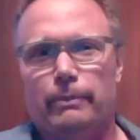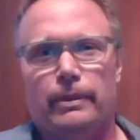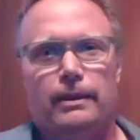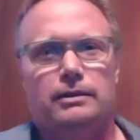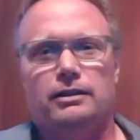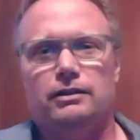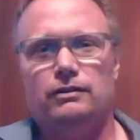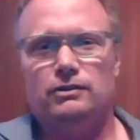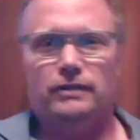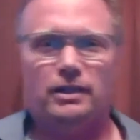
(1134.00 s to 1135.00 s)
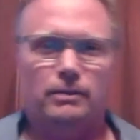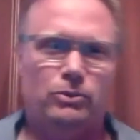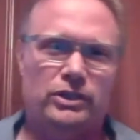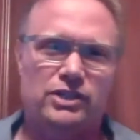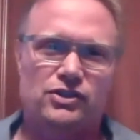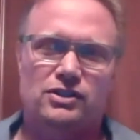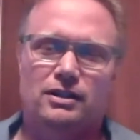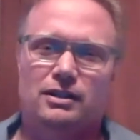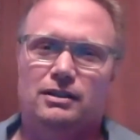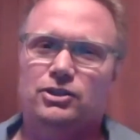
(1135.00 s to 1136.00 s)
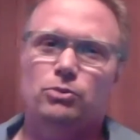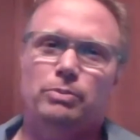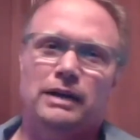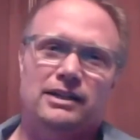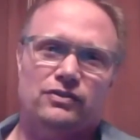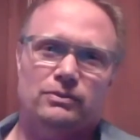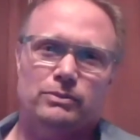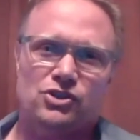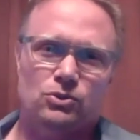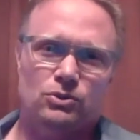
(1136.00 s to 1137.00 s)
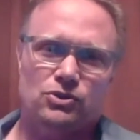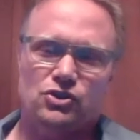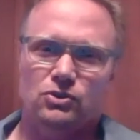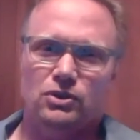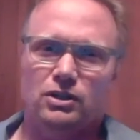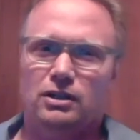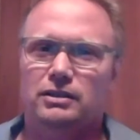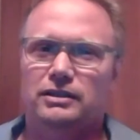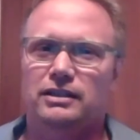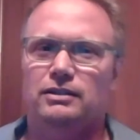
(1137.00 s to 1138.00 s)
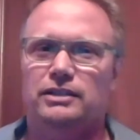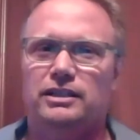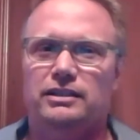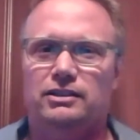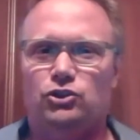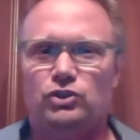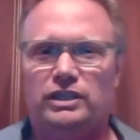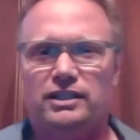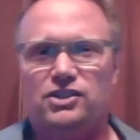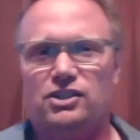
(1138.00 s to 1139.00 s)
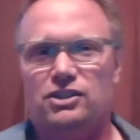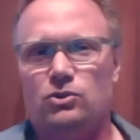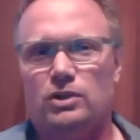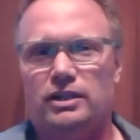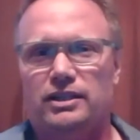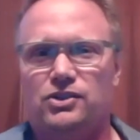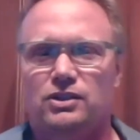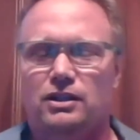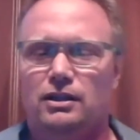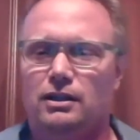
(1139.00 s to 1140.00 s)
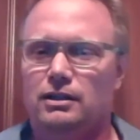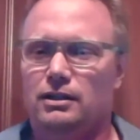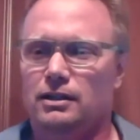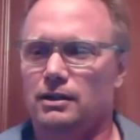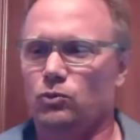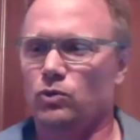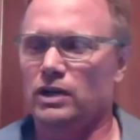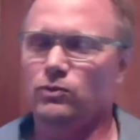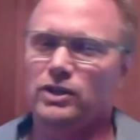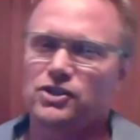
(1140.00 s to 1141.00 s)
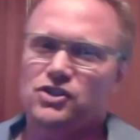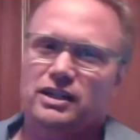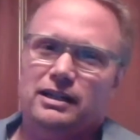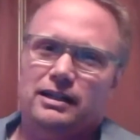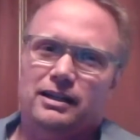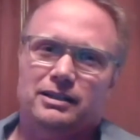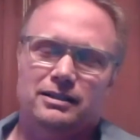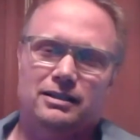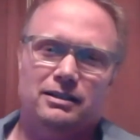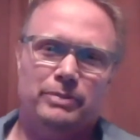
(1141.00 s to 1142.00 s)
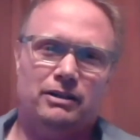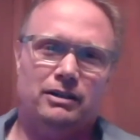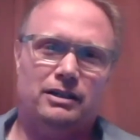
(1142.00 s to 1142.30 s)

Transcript: you know, uh, points, coupons from the school store, you know, getting trinkets and toys uh, in one study I did, a parent